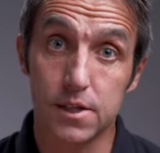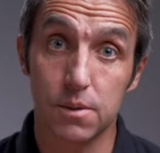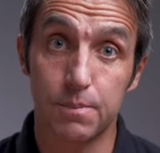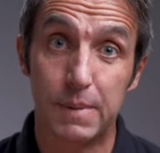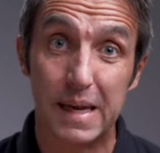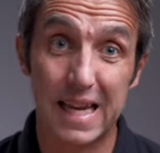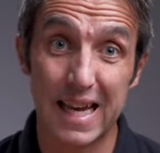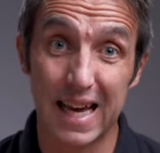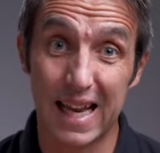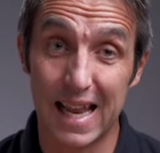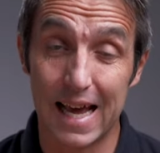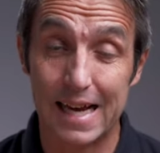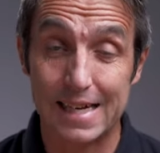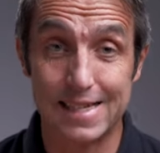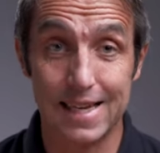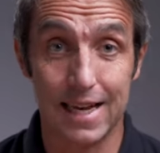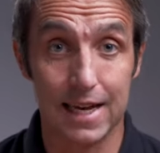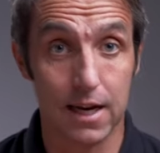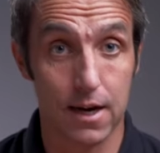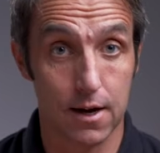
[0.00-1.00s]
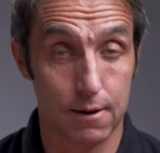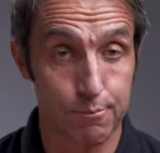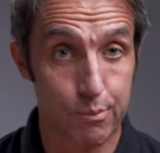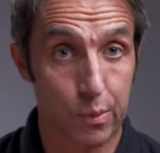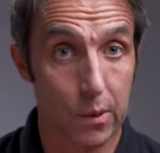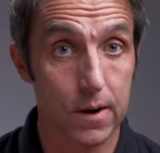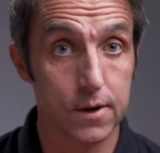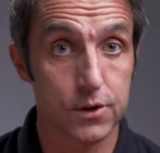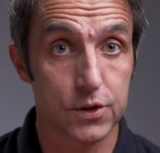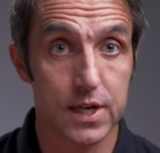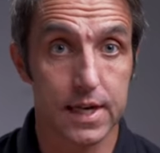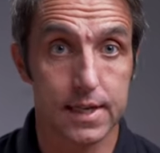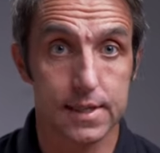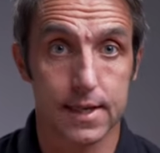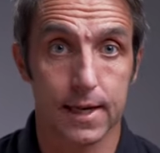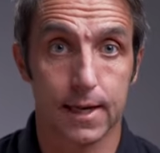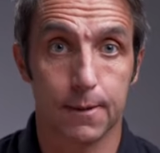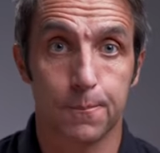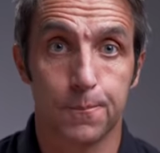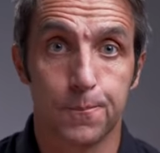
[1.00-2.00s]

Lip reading: to be collecting and processing.